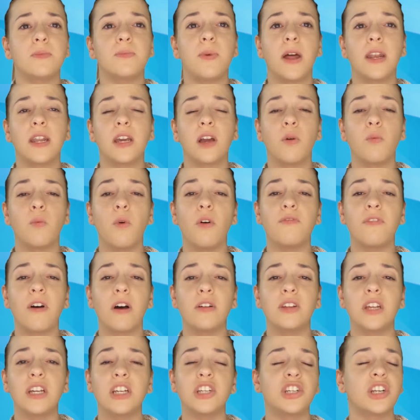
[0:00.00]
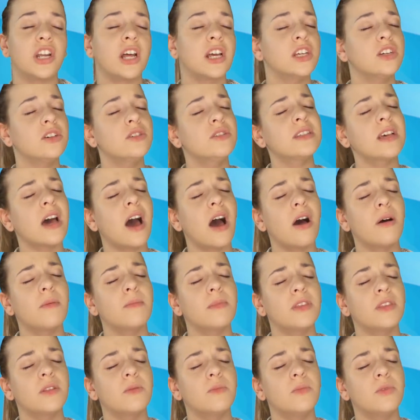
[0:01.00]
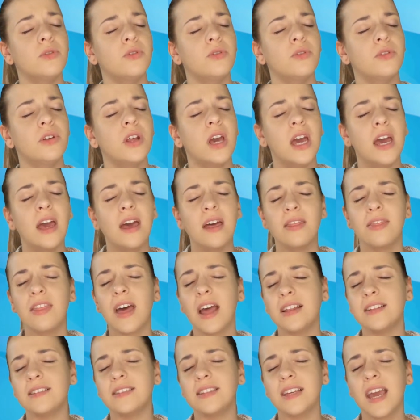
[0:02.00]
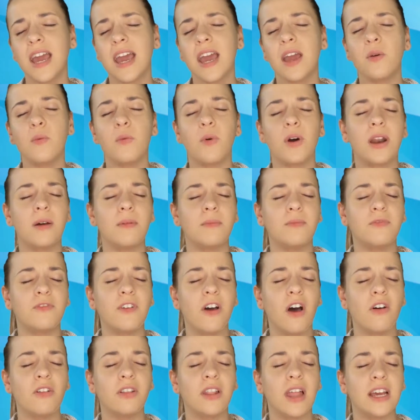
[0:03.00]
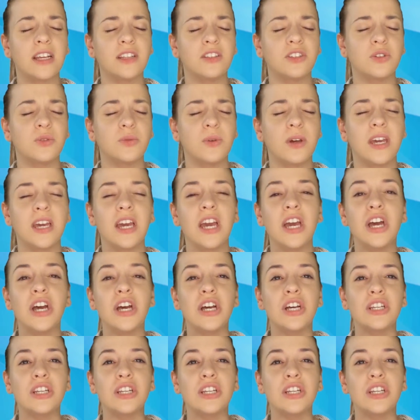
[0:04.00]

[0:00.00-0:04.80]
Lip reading: depending on what foundation I use, how I'm in the mood that day, what I felt like doing.